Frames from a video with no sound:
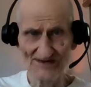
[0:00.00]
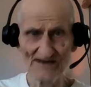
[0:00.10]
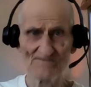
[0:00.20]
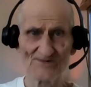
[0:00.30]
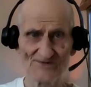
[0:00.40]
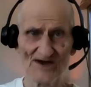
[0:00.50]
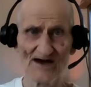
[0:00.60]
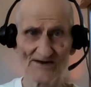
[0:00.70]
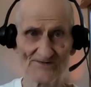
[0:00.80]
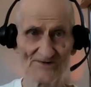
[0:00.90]
deep
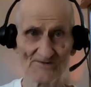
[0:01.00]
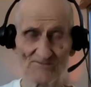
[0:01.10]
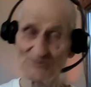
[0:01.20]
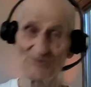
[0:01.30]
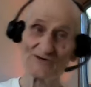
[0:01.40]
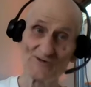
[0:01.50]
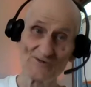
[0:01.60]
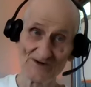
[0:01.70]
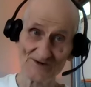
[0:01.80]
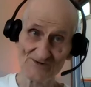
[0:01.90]
massage, which puts you
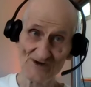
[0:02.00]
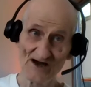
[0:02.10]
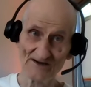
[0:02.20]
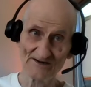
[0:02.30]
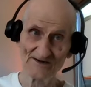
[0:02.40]
into shock?